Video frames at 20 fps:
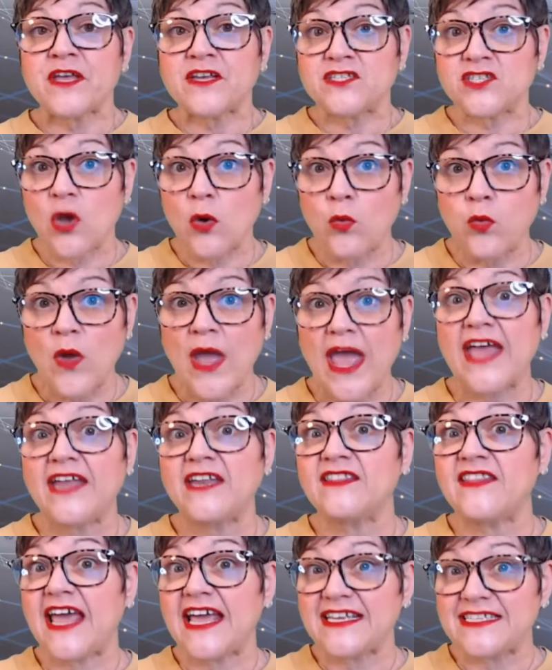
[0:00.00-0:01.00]
So
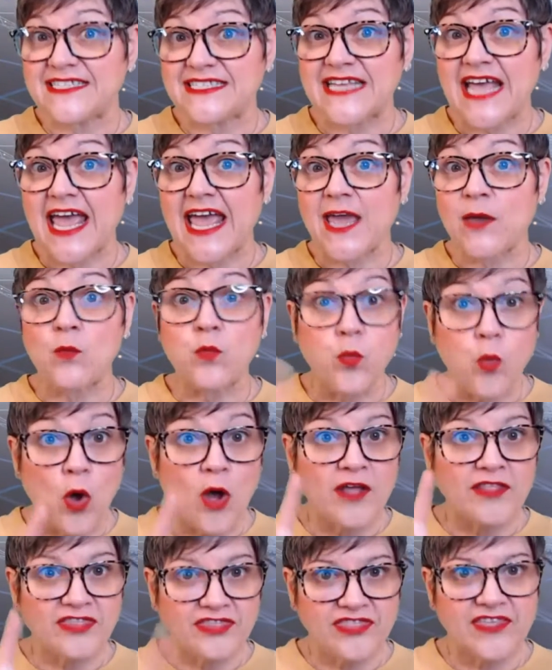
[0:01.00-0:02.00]
when they say
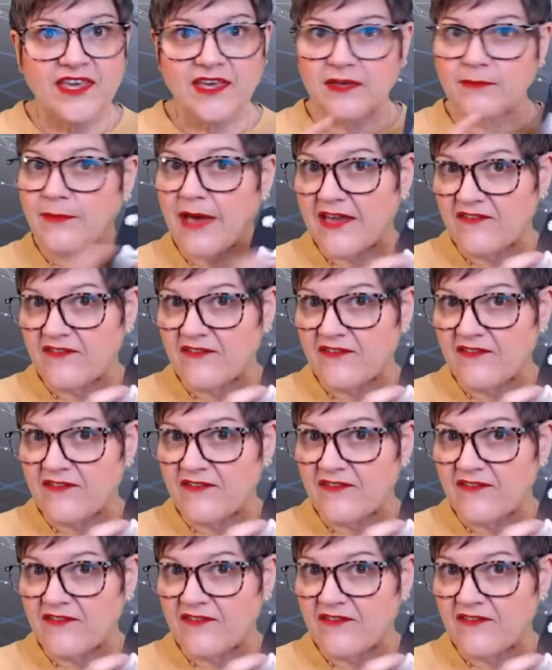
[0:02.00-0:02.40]
one thing,